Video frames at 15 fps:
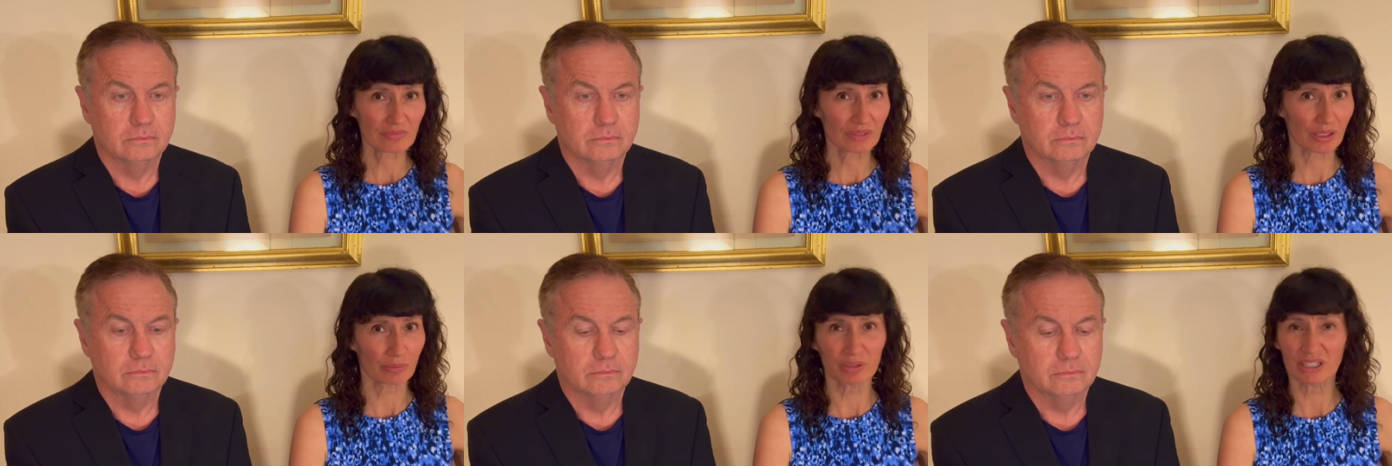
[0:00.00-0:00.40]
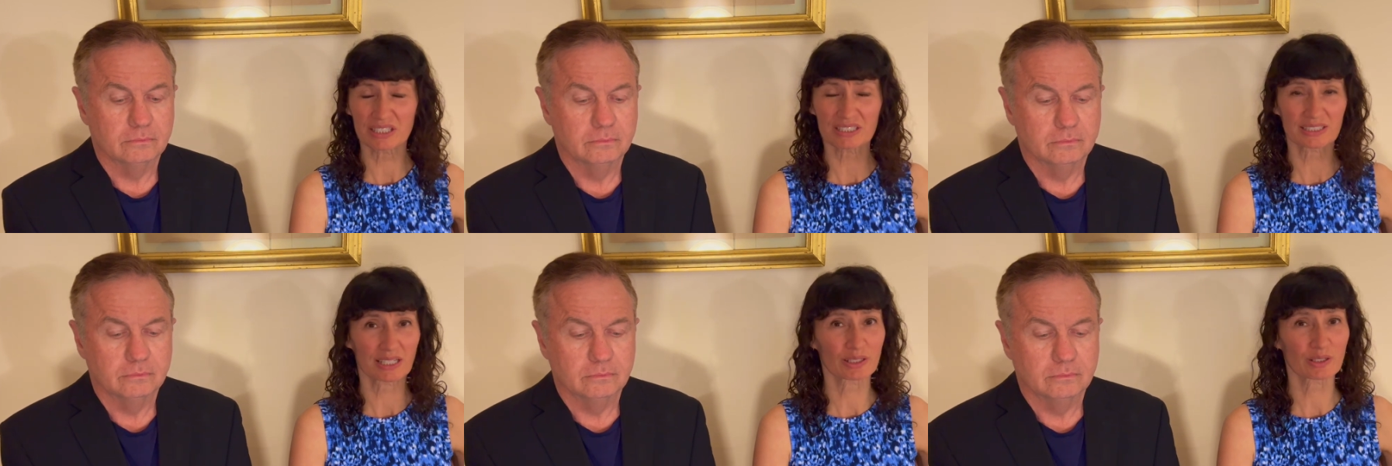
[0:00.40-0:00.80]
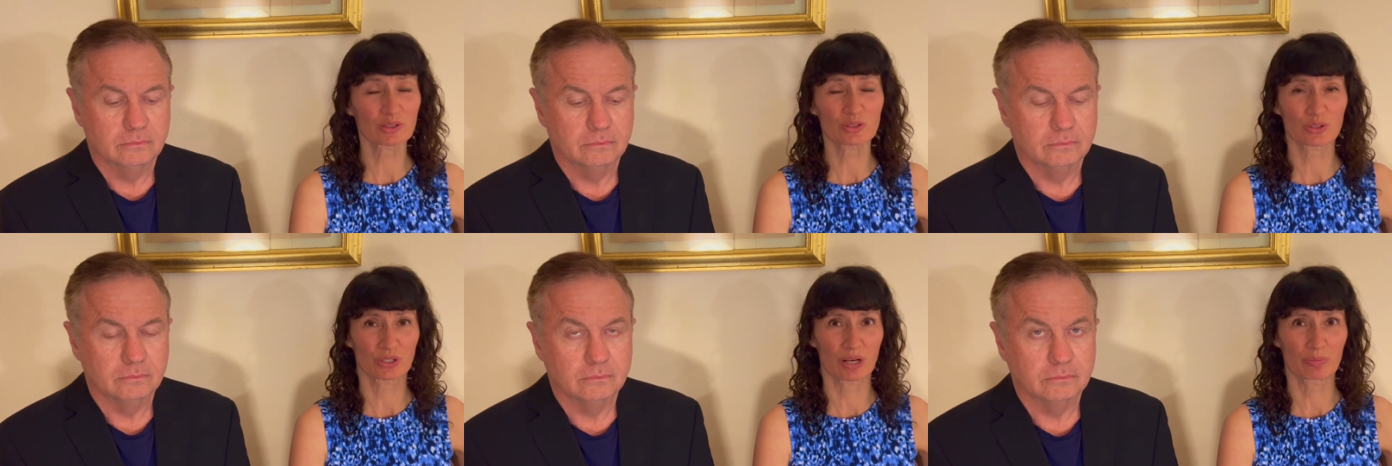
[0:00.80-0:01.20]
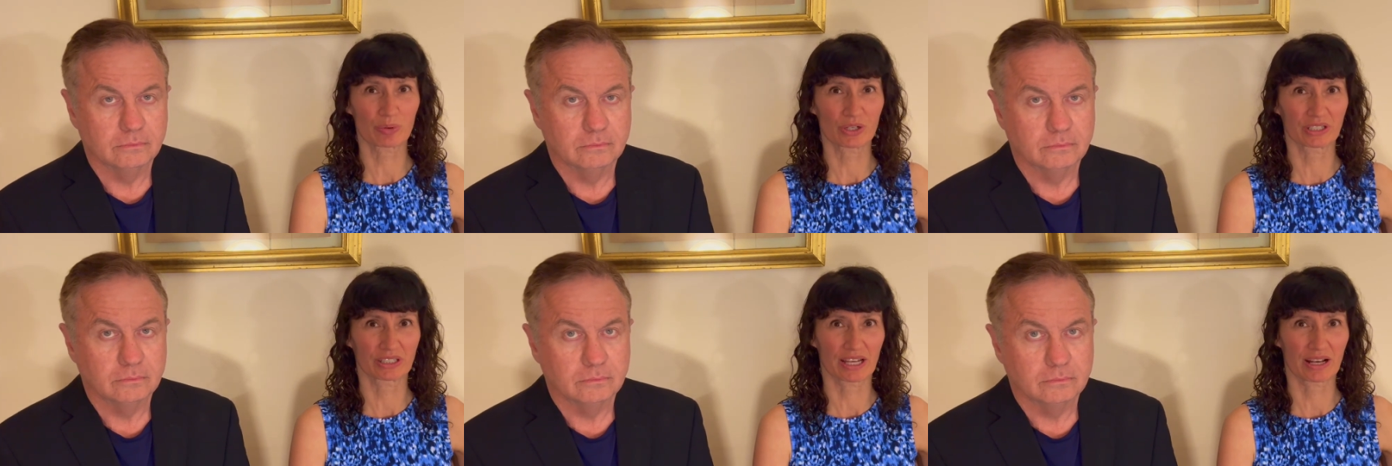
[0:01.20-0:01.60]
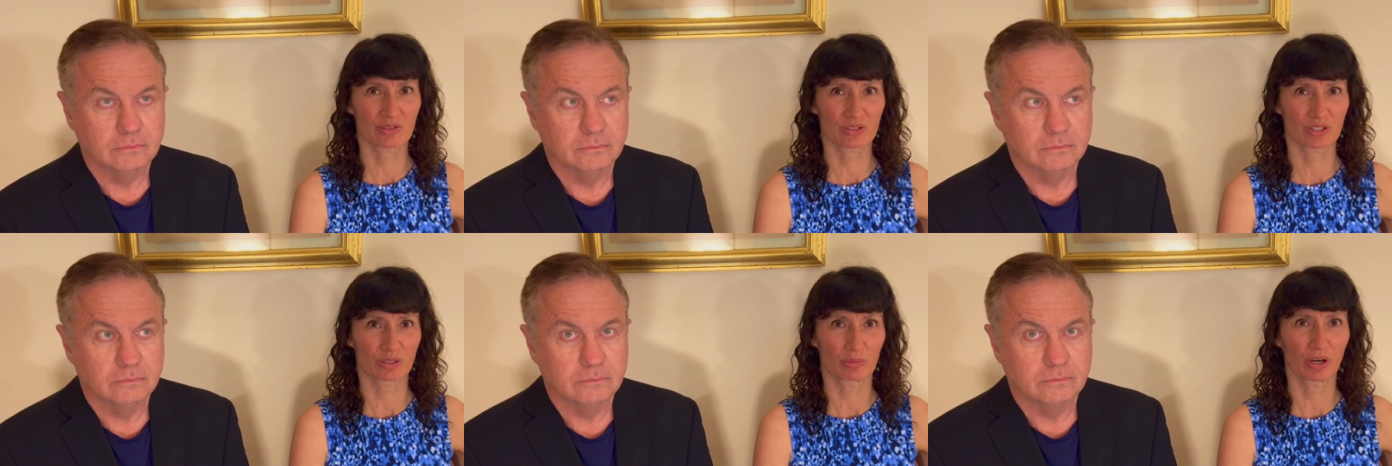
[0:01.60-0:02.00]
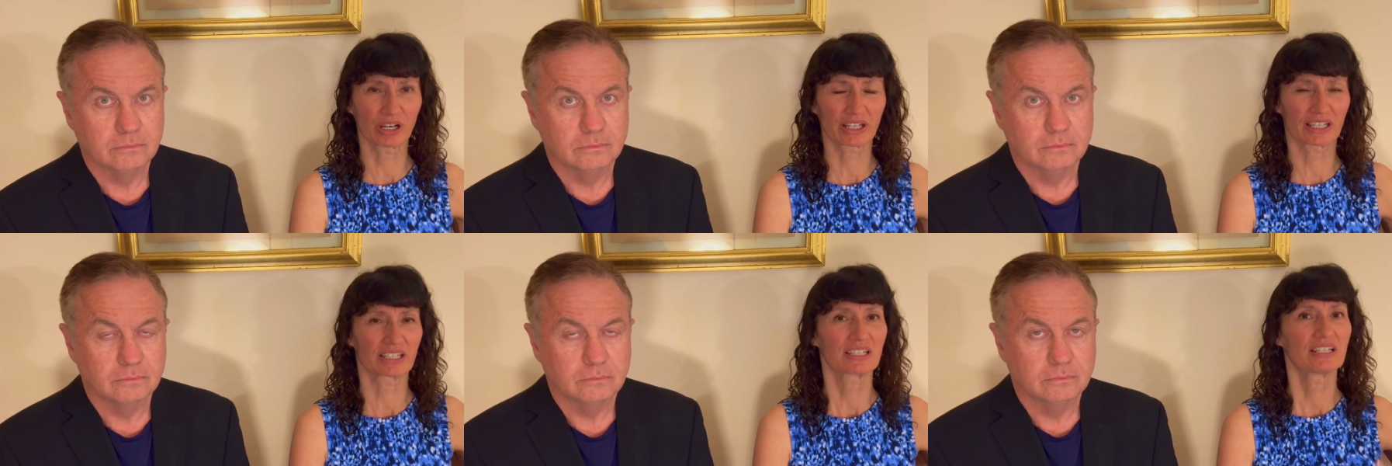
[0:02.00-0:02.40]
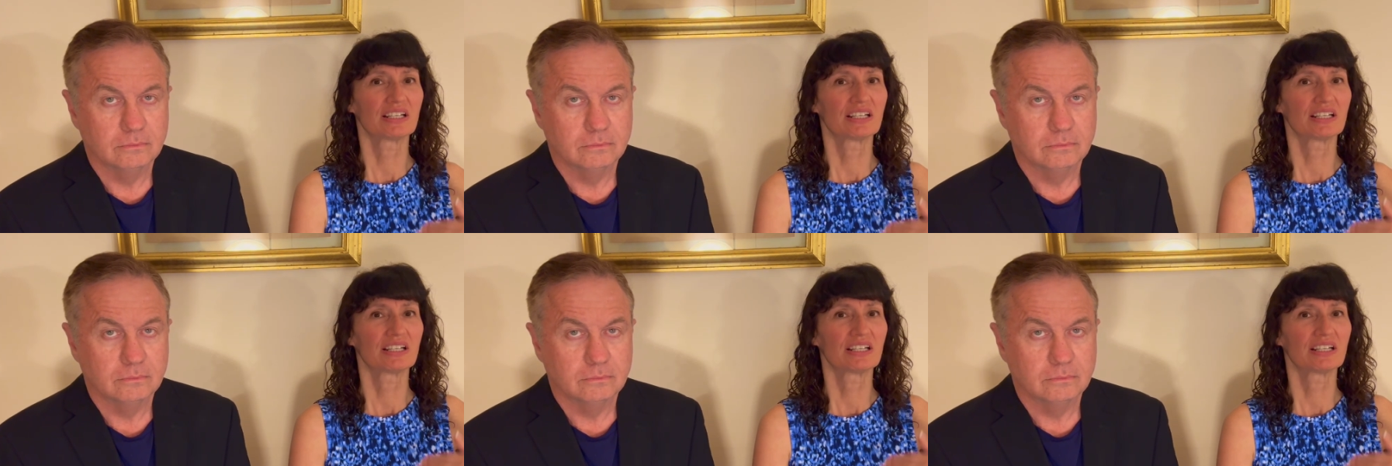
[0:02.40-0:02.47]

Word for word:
Speaker 1: because sellers are not putting the house on the market,